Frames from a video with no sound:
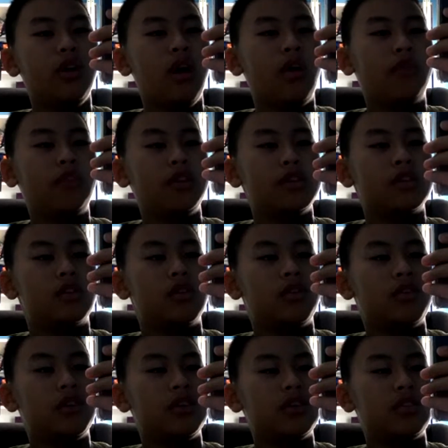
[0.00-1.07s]
of this
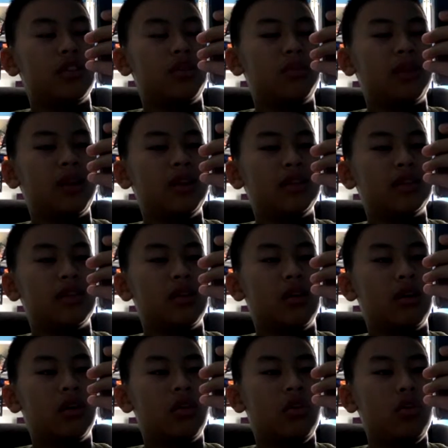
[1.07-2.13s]
service, limitation
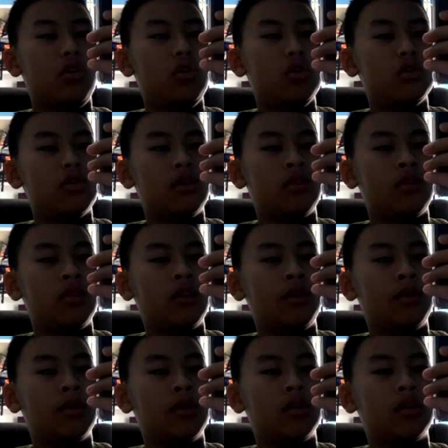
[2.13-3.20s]
on use,
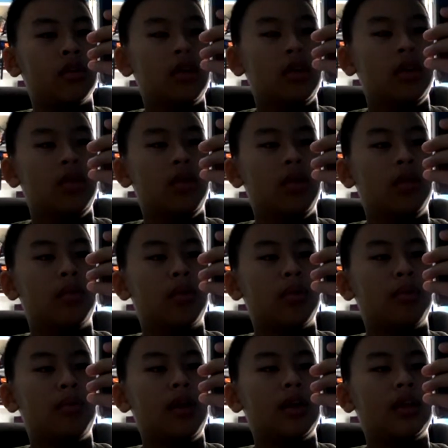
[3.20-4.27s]
availability, public
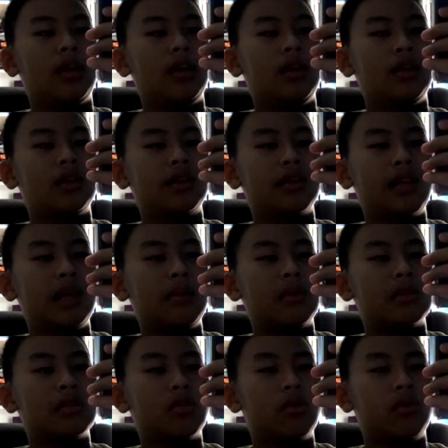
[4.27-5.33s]
beta,
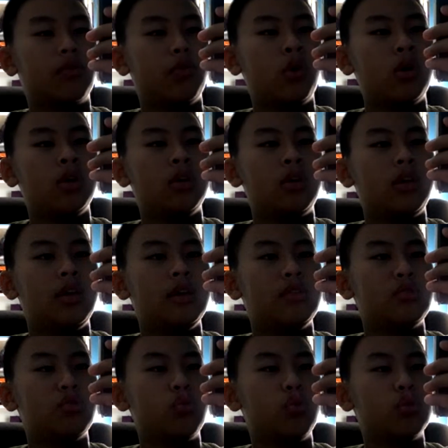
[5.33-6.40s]
disclaimers or warranty,
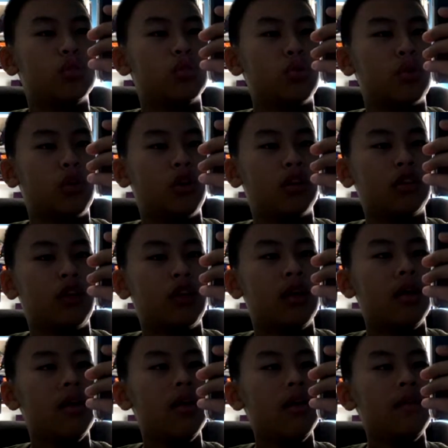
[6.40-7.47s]
rules regarding
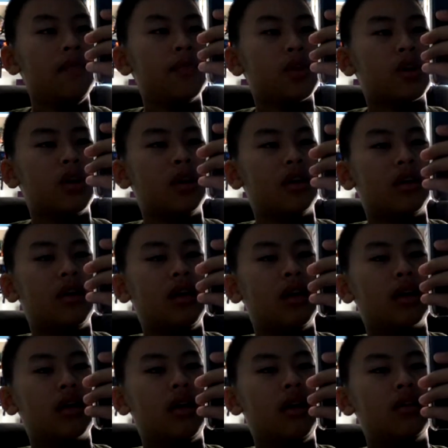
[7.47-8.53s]
the
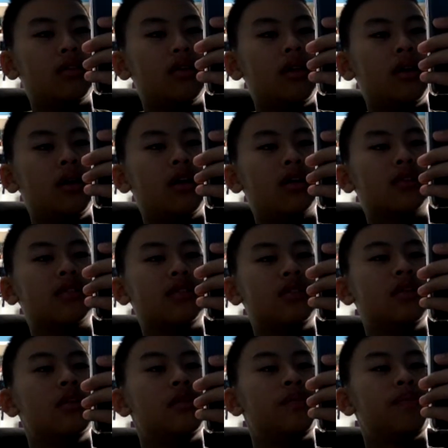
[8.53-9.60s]
conduct,
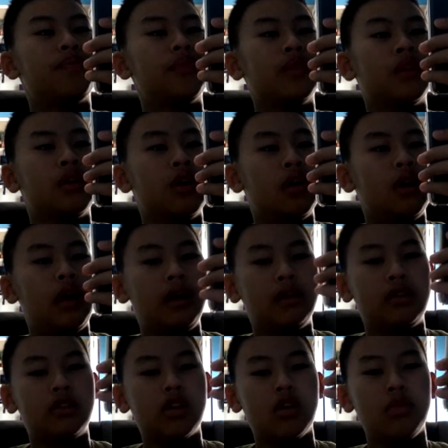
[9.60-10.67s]

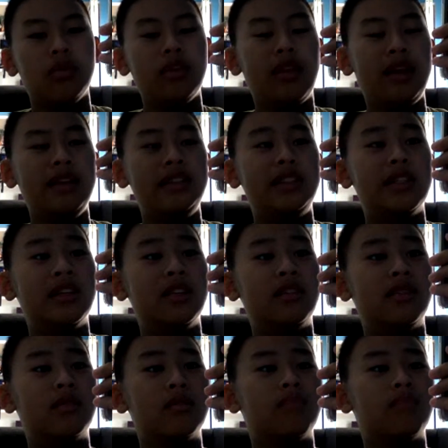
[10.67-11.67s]
and termination.